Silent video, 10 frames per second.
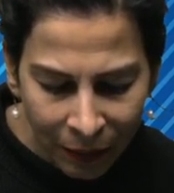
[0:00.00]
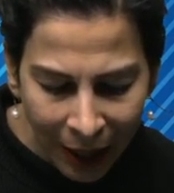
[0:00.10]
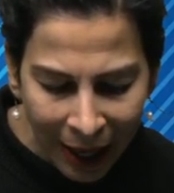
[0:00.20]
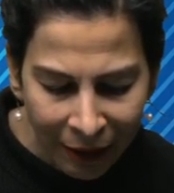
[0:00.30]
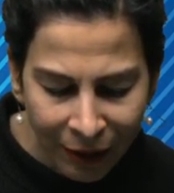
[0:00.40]

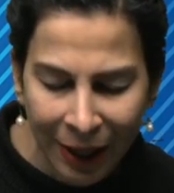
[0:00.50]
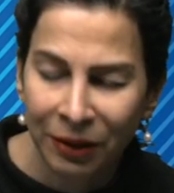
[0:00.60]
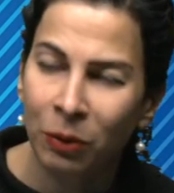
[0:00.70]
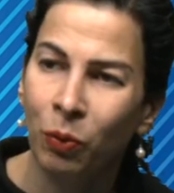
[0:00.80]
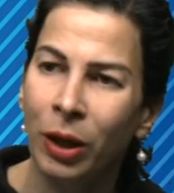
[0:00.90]
half
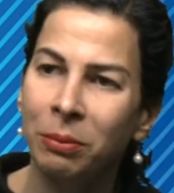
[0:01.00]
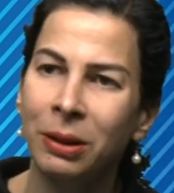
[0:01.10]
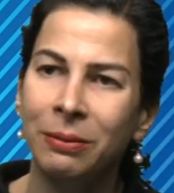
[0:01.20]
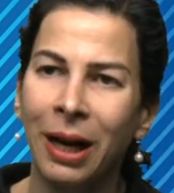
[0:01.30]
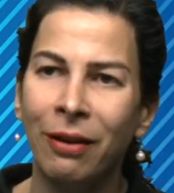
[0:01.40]
adder,
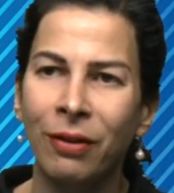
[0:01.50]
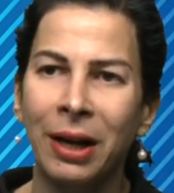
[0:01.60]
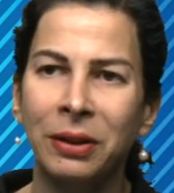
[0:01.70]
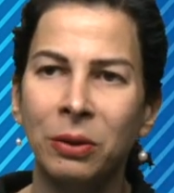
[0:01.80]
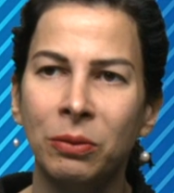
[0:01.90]
1-bit half
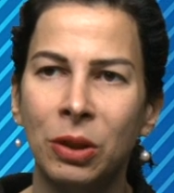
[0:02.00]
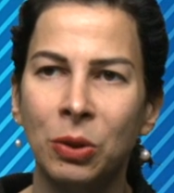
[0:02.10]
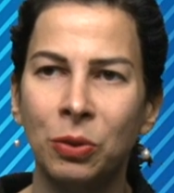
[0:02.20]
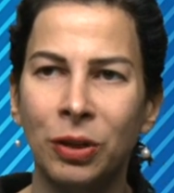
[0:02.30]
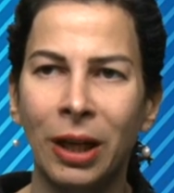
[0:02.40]
adder, we
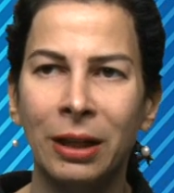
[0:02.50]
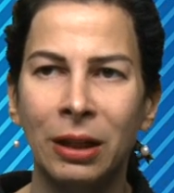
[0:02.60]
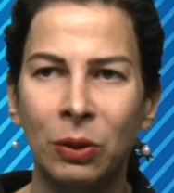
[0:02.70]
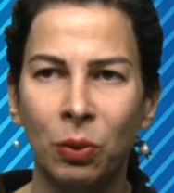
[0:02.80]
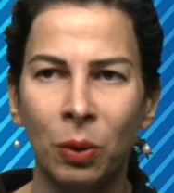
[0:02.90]
use n
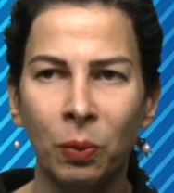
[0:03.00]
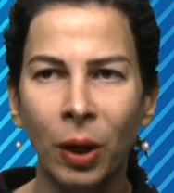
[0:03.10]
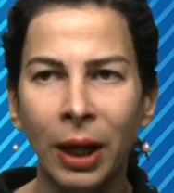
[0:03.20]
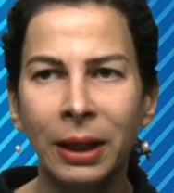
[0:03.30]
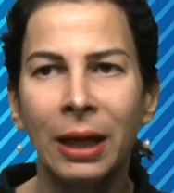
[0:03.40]
equal
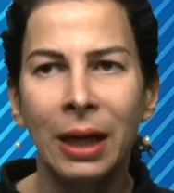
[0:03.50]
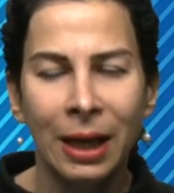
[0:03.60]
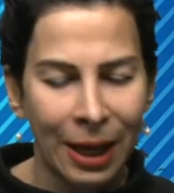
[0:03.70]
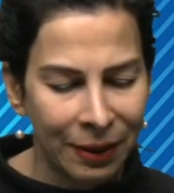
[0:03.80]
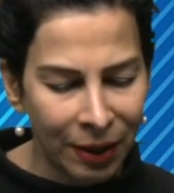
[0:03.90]
1,
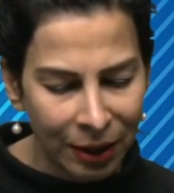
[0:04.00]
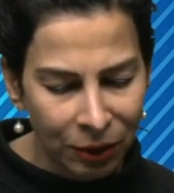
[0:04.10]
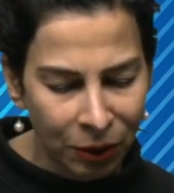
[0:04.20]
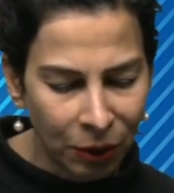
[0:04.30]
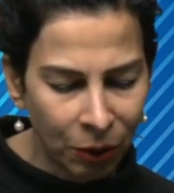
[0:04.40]
and
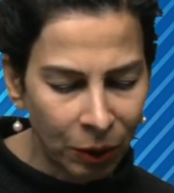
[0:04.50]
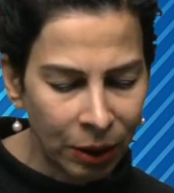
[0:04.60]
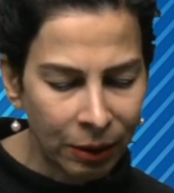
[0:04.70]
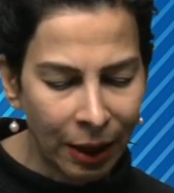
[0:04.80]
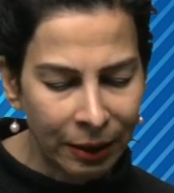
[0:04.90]
then
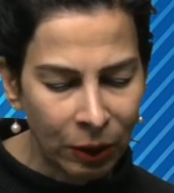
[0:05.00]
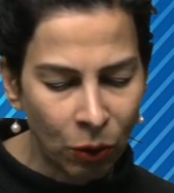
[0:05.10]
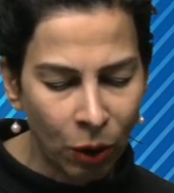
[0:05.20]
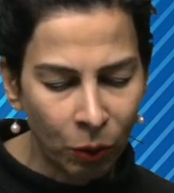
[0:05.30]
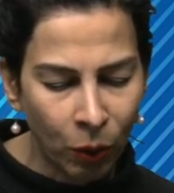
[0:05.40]
in n
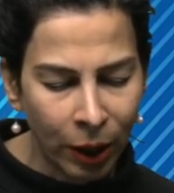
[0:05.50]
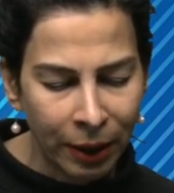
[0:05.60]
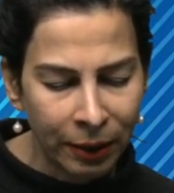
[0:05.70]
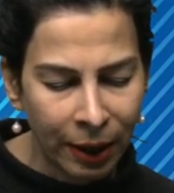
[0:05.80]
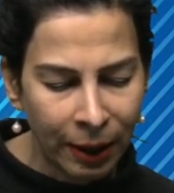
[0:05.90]
equal
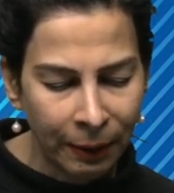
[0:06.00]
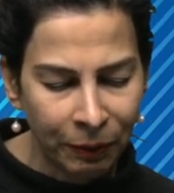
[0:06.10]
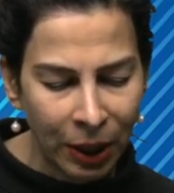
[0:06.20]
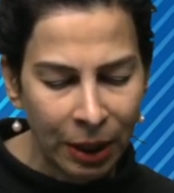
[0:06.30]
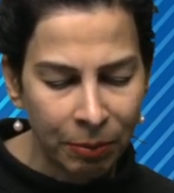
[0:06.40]
1
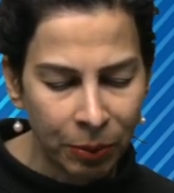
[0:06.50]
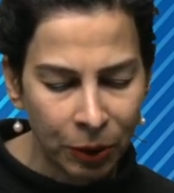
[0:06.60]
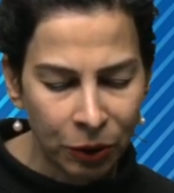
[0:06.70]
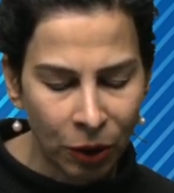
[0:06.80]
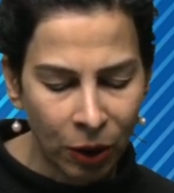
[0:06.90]
the
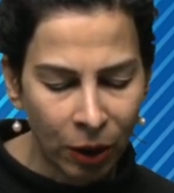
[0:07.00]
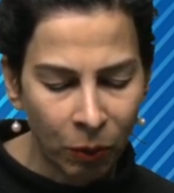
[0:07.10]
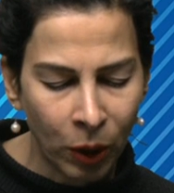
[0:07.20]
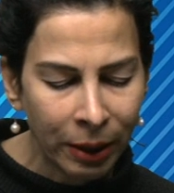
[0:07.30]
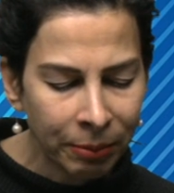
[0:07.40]
input are
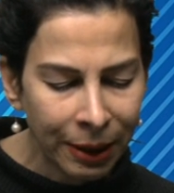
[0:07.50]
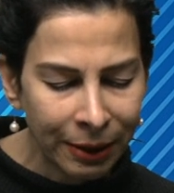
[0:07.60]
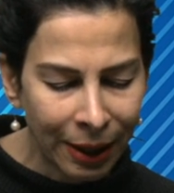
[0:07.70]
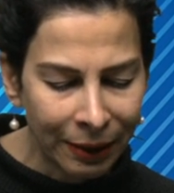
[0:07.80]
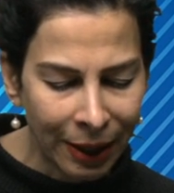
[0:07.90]
1
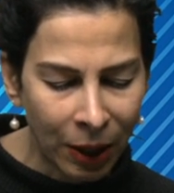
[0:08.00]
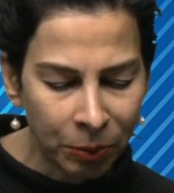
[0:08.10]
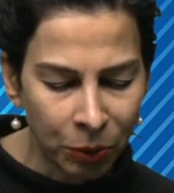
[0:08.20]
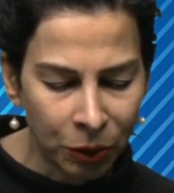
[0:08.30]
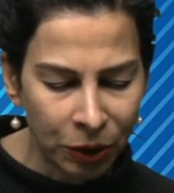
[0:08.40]
bit and the
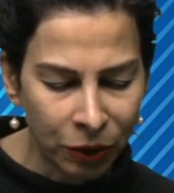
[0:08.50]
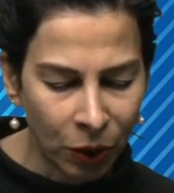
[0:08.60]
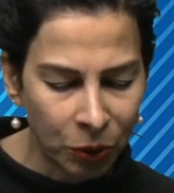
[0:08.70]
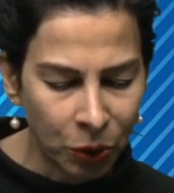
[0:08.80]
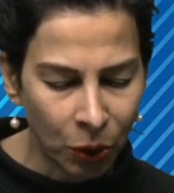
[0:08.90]
output is
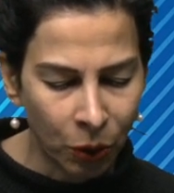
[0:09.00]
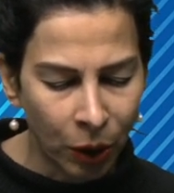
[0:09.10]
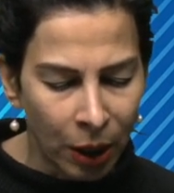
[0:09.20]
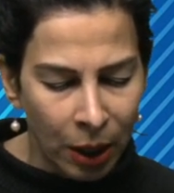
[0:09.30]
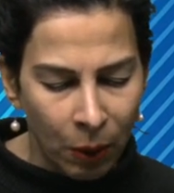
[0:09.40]
also
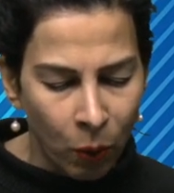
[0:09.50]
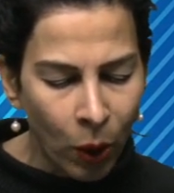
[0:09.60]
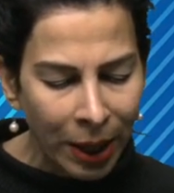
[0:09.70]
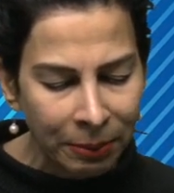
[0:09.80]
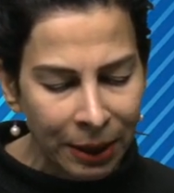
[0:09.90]

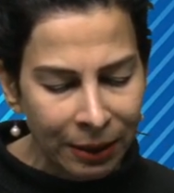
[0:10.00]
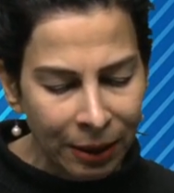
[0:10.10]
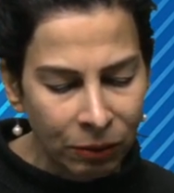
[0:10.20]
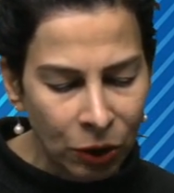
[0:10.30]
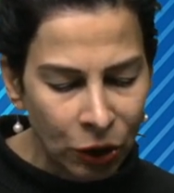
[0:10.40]
1 bit,
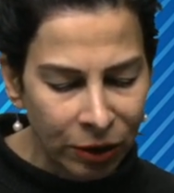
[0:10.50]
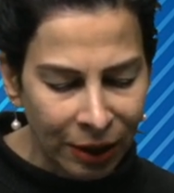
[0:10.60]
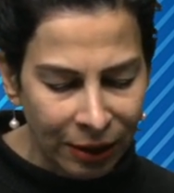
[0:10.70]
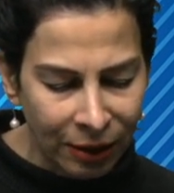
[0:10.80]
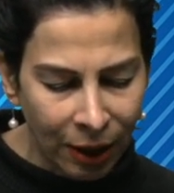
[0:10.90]
and we just
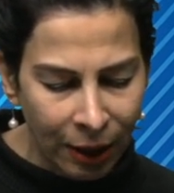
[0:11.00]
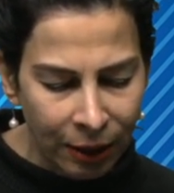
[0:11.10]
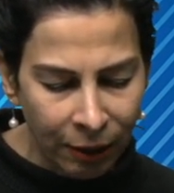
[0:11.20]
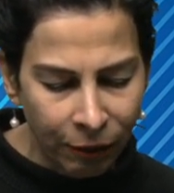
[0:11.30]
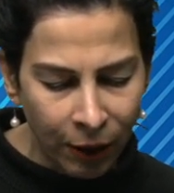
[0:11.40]

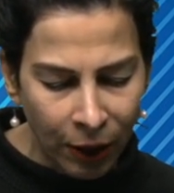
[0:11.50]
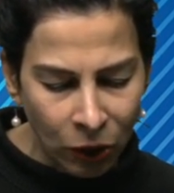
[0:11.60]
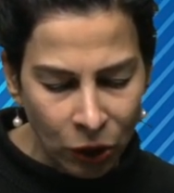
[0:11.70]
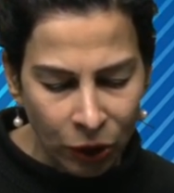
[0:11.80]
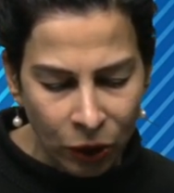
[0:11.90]
assign the
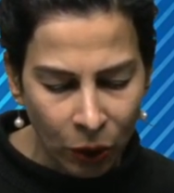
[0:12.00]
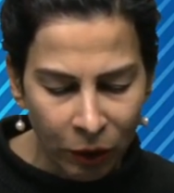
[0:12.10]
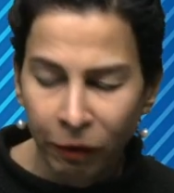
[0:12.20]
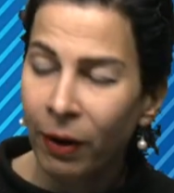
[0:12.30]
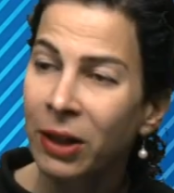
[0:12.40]
function. So
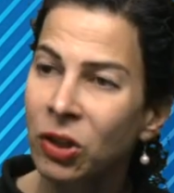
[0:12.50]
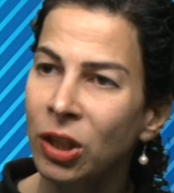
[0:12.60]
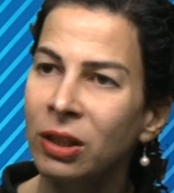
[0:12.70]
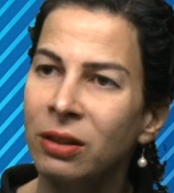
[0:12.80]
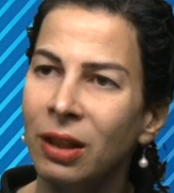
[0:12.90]
the
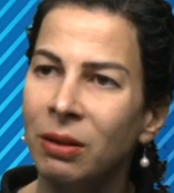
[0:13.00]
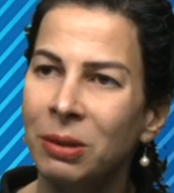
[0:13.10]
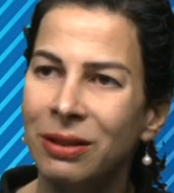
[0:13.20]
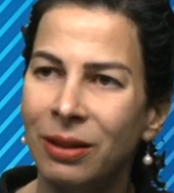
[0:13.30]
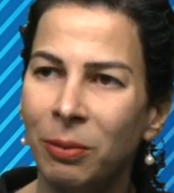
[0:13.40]
function is going to
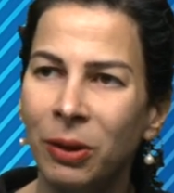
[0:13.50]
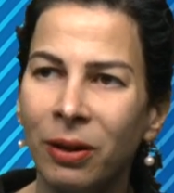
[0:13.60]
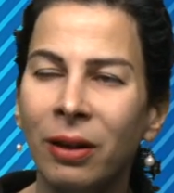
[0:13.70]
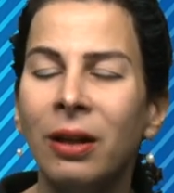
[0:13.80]
be similar,